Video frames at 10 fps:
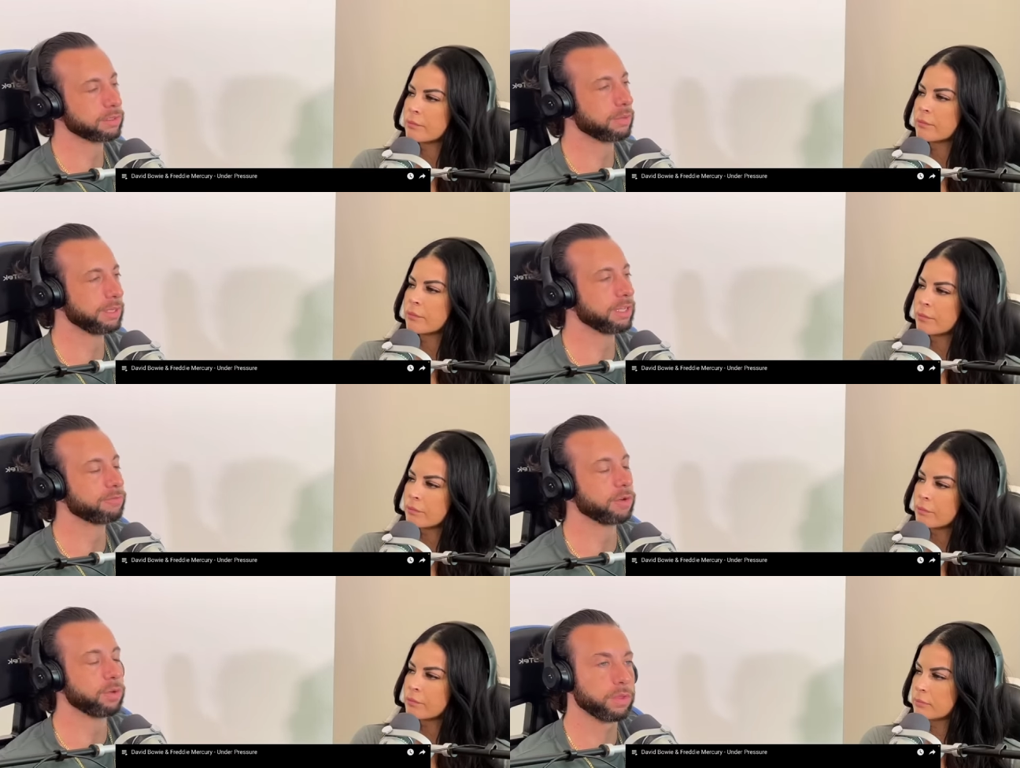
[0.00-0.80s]
Speaker 1: is going to be
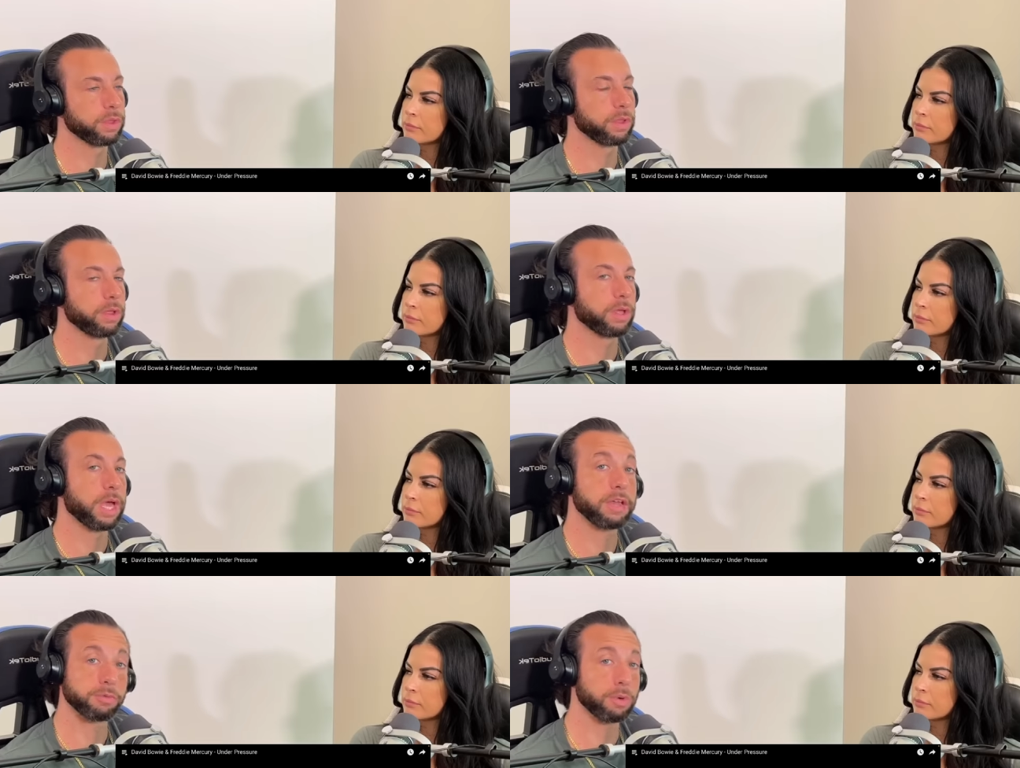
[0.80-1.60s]
difficult.
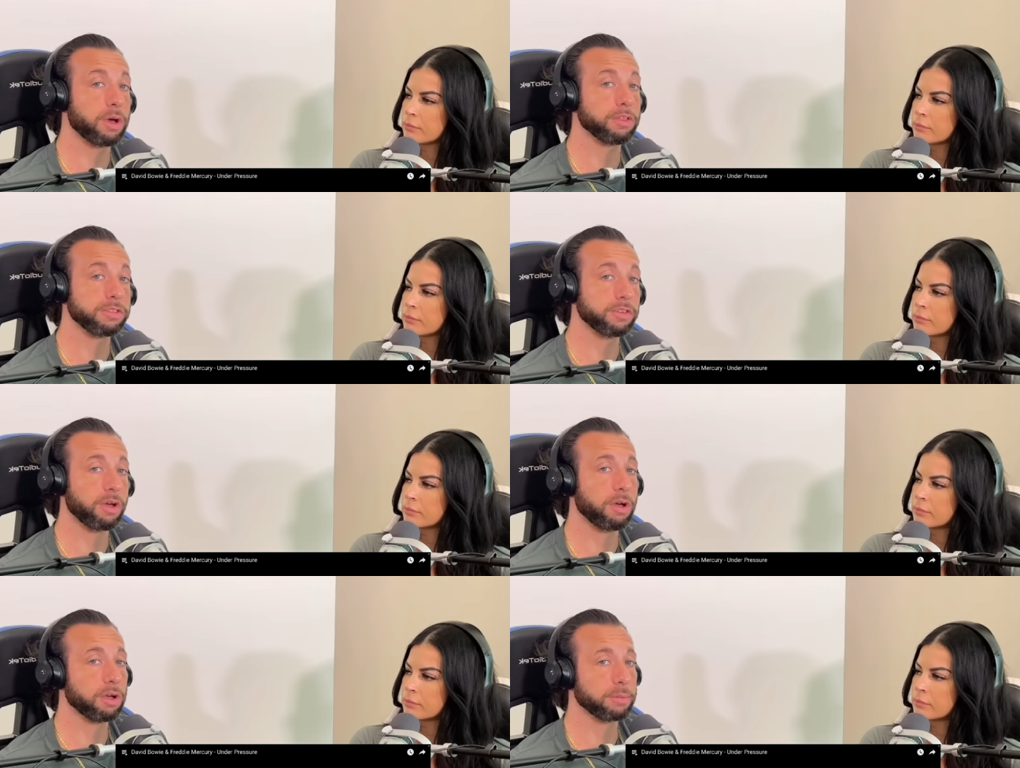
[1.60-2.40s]
As well, the
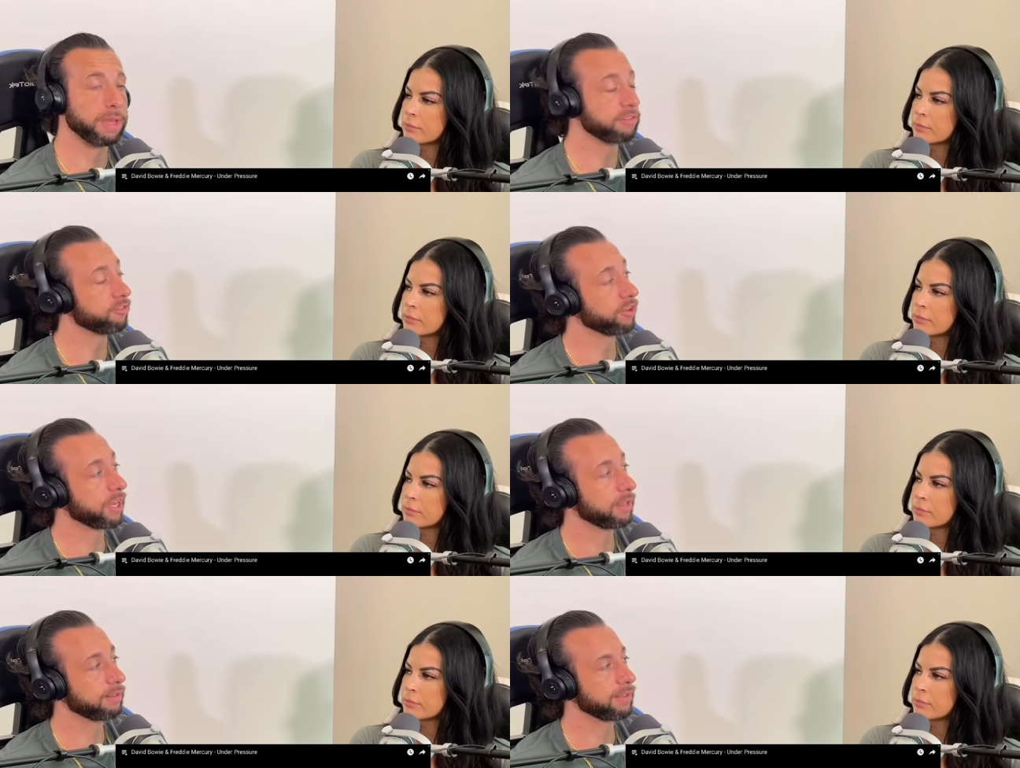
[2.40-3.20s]
song
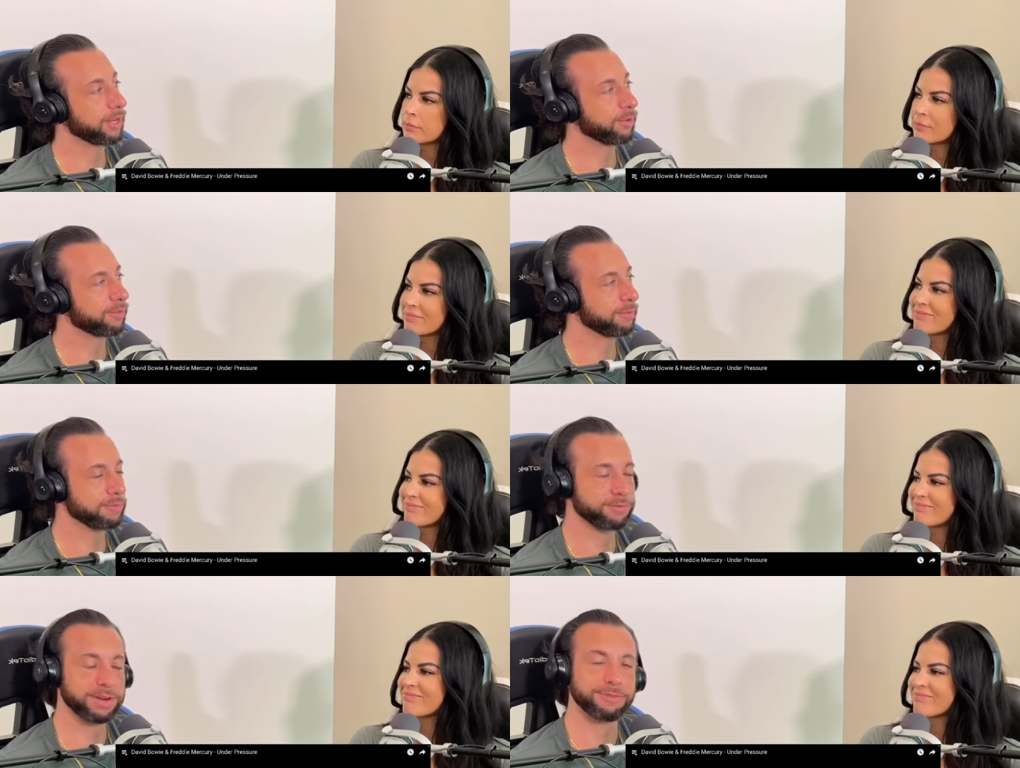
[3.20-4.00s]
messaging, you know,
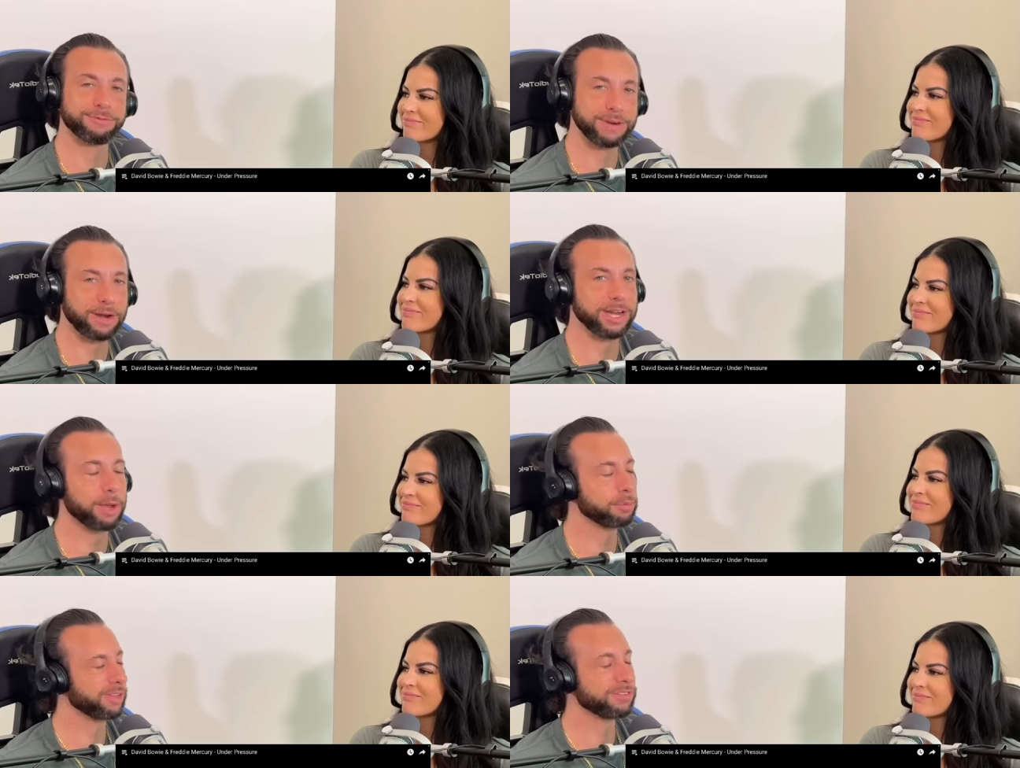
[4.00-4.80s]
seems mm-hmm. very,
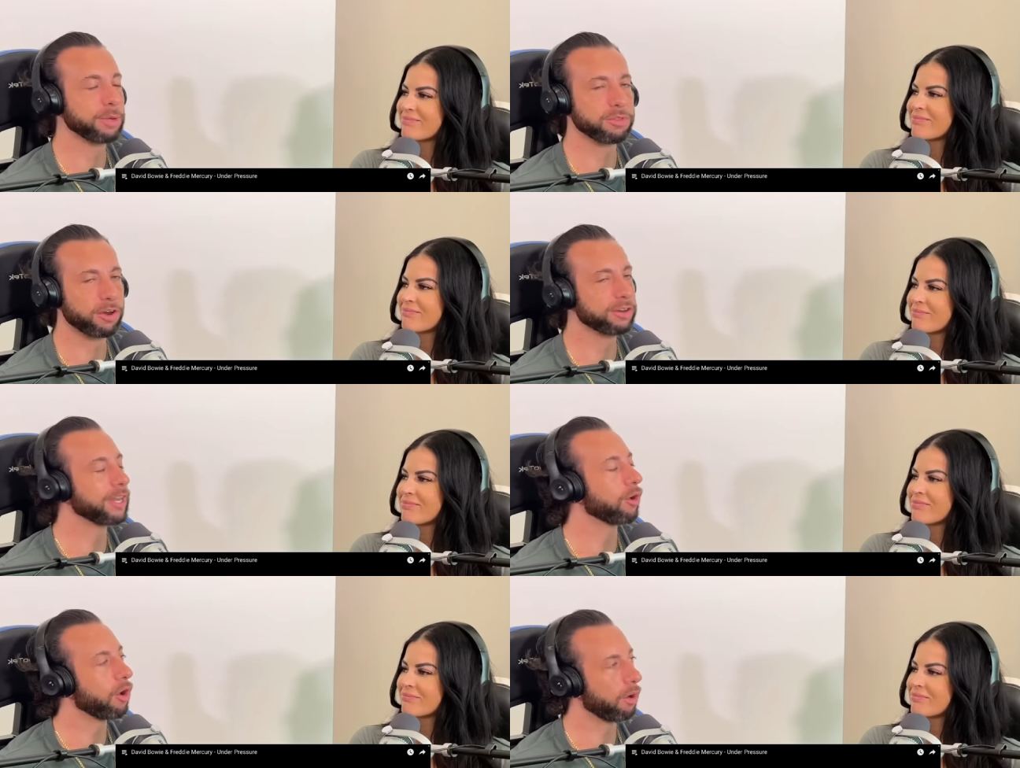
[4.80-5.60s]
very uplifting. It was hard
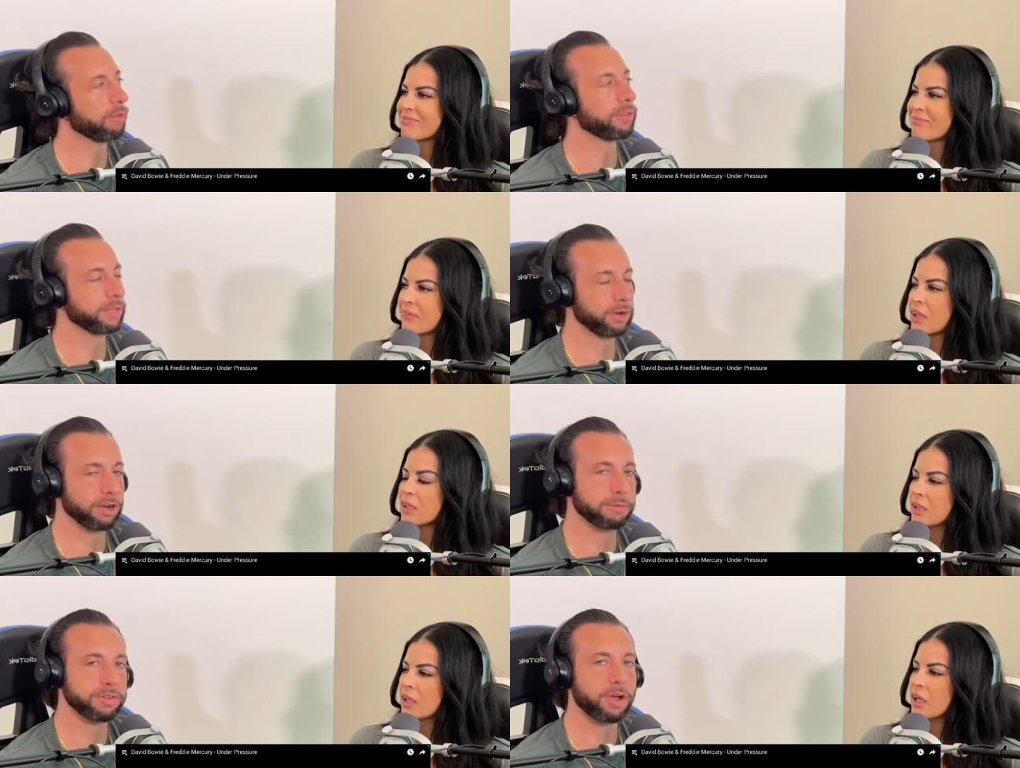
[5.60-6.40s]
to hear all the
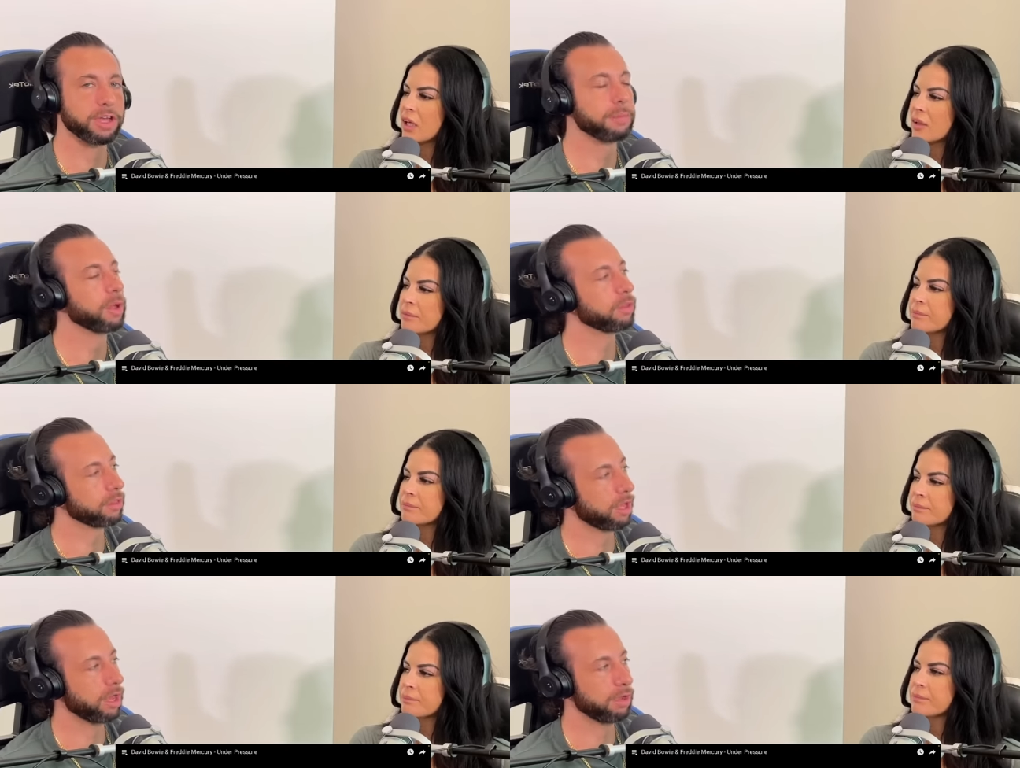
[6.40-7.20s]
lyrics, but yeah. talking
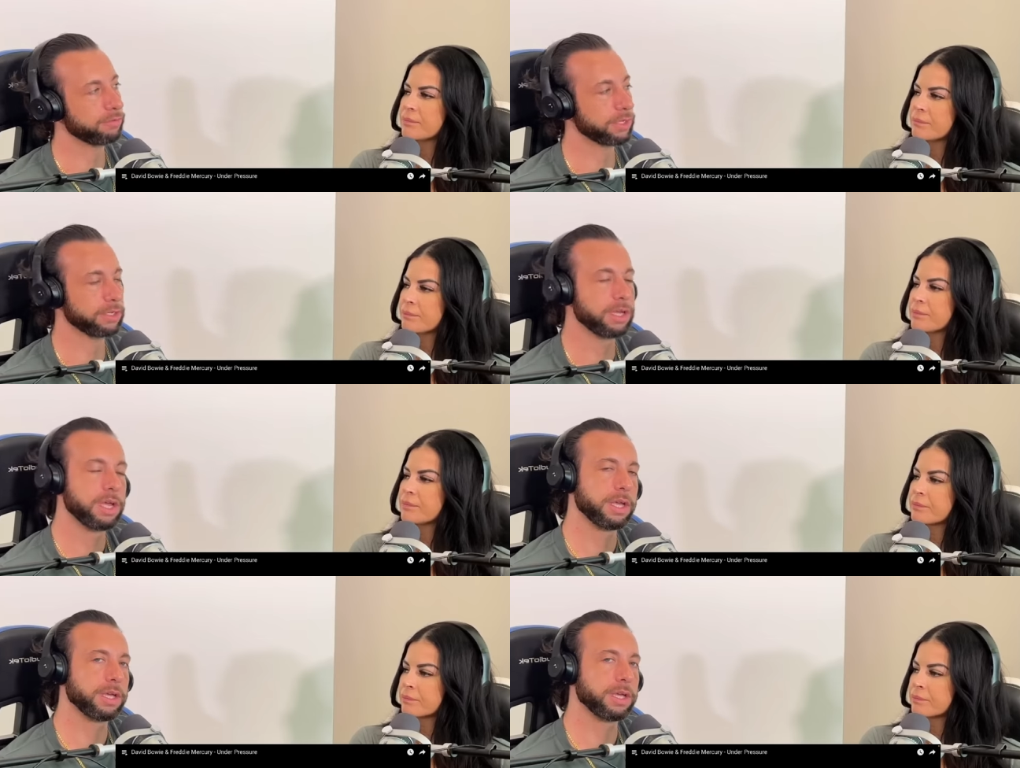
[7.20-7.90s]
about love and,